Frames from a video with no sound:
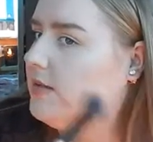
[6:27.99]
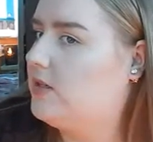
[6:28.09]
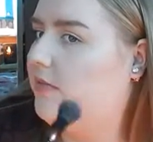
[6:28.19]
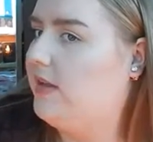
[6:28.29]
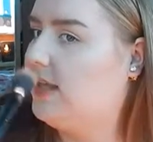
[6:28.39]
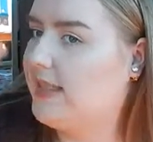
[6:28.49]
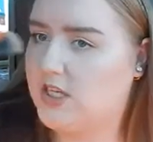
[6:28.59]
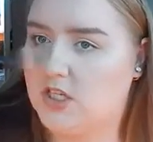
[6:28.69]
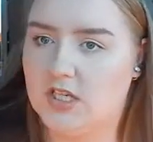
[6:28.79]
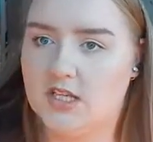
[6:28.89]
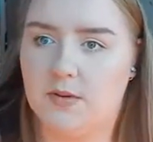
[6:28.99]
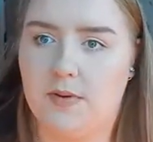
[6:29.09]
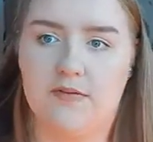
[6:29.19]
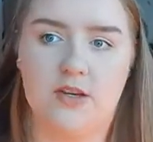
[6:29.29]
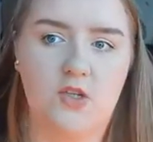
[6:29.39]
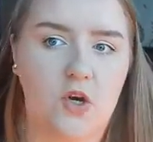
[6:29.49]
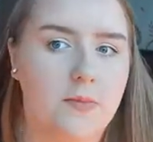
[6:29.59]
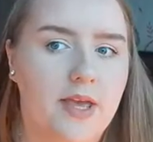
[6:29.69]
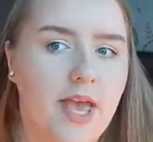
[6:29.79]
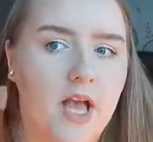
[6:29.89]
So I feel like this just does the perfect
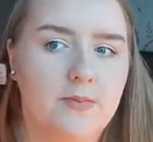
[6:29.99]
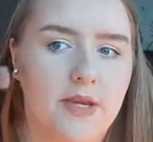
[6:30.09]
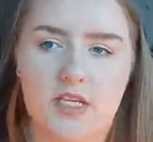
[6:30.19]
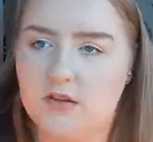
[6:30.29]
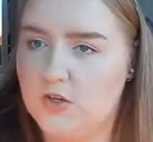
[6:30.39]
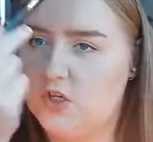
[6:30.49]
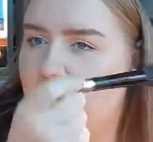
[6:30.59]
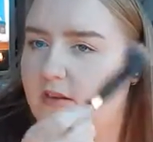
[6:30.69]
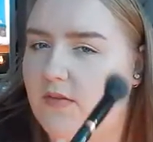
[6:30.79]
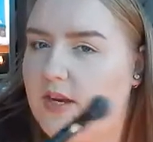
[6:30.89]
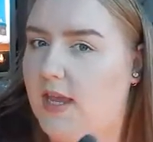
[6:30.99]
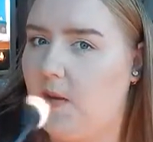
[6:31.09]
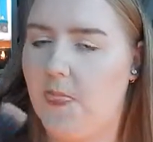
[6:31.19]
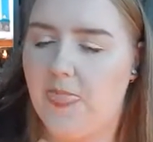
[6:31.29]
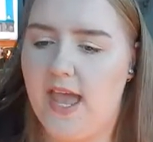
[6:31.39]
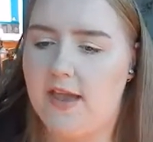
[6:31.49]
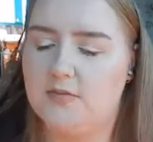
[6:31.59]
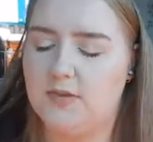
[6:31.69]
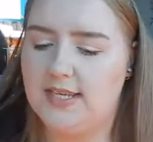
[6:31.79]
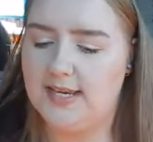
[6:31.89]
job, especially for just every day. I
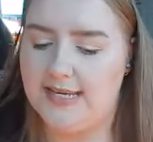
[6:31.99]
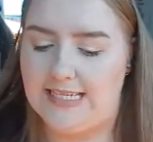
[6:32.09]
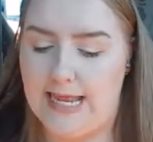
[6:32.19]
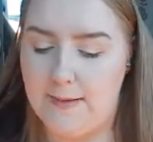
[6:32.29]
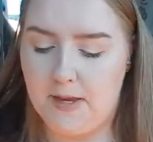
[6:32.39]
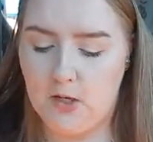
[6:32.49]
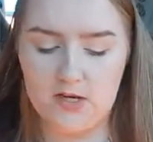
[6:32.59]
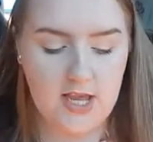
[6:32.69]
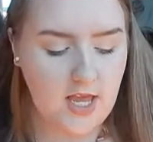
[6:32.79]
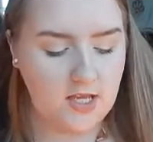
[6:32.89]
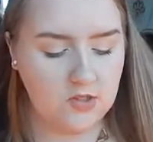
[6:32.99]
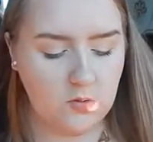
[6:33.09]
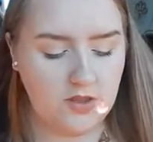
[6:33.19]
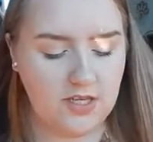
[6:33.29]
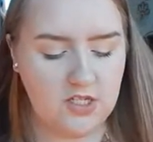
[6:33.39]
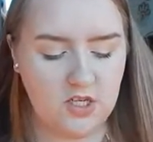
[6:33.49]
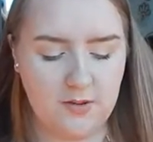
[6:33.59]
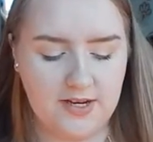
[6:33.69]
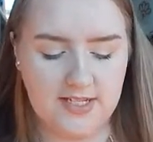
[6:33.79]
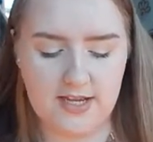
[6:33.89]
just put the tiniest amount. So these two
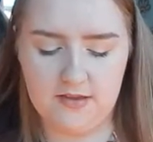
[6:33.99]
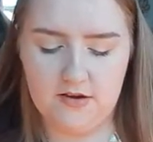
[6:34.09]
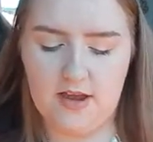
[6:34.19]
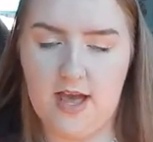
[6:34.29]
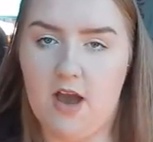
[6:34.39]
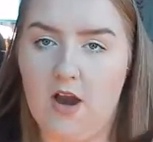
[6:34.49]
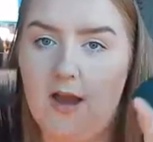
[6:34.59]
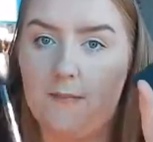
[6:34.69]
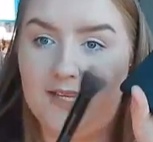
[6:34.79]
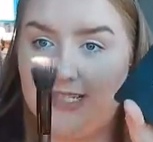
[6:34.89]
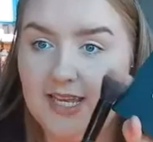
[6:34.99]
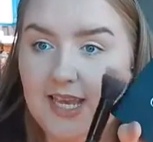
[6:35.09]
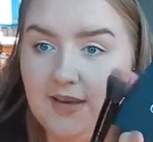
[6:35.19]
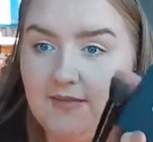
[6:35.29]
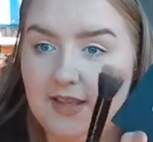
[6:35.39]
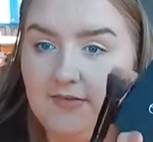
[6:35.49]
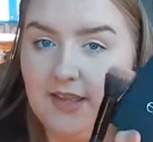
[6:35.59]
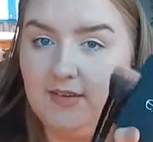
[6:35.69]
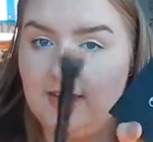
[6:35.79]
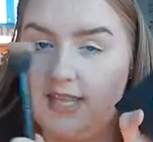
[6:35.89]
paired together are amazing. I really,
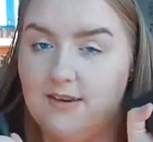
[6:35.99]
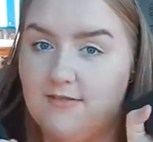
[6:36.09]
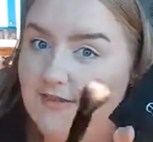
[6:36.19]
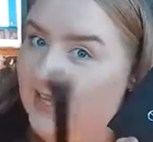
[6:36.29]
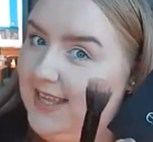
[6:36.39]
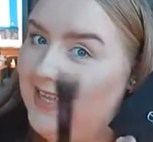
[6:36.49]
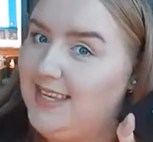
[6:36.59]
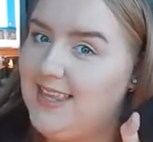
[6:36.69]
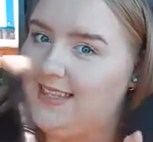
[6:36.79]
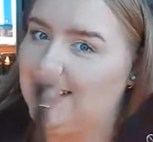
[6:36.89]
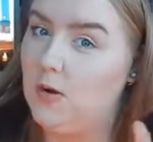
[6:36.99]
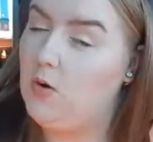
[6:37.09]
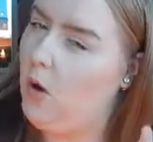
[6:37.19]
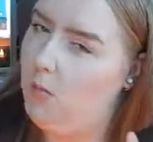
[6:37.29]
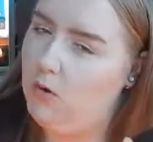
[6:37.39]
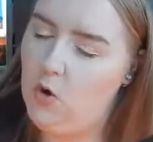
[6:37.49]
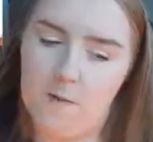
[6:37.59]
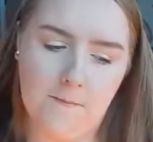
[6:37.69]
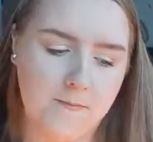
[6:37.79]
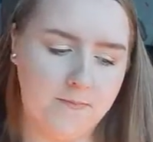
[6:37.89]
really, really, really like this little combo.
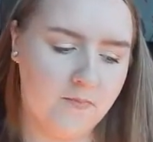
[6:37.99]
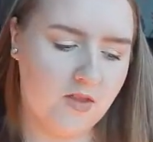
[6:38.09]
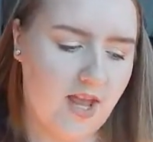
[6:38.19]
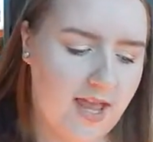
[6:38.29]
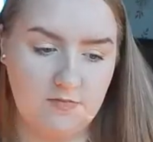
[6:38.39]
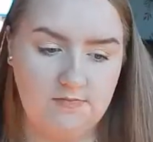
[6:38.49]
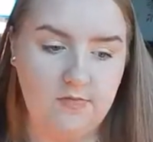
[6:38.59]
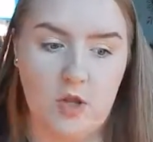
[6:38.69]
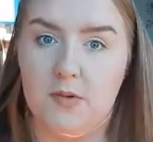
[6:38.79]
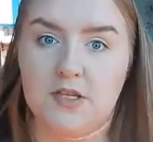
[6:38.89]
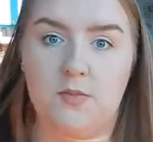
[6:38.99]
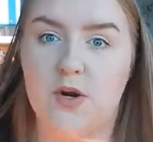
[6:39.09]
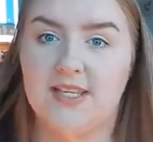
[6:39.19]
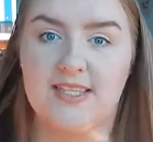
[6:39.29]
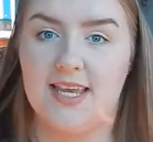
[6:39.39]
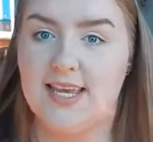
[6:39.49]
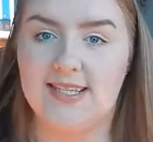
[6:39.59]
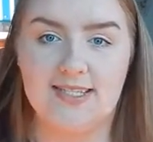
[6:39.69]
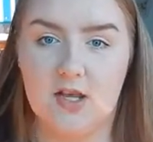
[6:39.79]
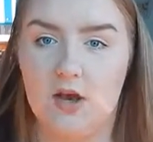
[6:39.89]
Not much more I can say.
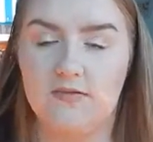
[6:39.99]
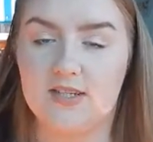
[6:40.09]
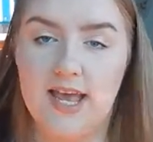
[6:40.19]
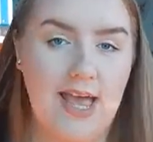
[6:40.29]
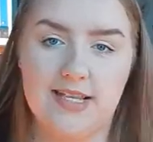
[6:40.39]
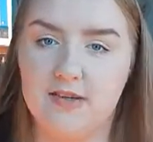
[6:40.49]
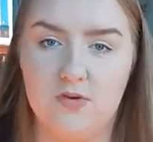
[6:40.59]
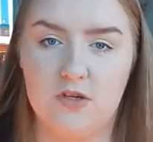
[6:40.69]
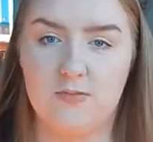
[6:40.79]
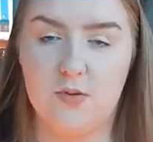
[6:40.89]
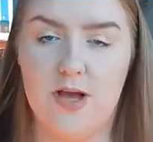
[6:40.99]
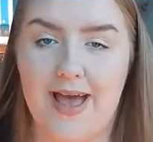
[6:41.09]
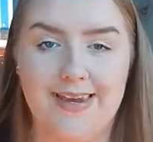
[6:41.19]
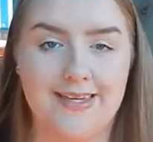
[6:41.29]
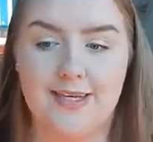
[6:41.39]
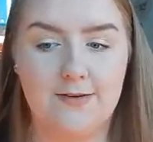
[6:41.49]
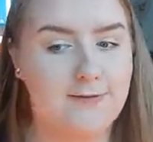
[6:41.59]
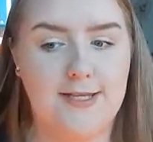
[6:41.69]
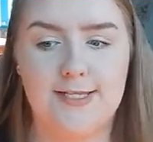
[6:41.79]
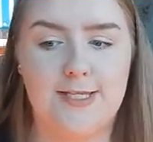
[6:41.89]
It's soft, it's affordable, and it
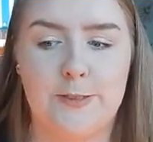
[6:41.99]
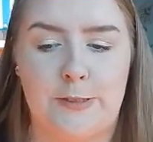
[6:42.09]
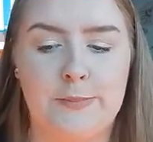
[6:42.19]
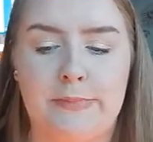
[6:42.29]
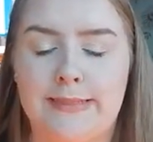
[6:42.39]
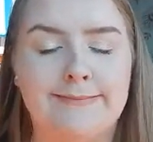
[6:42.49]
does the job.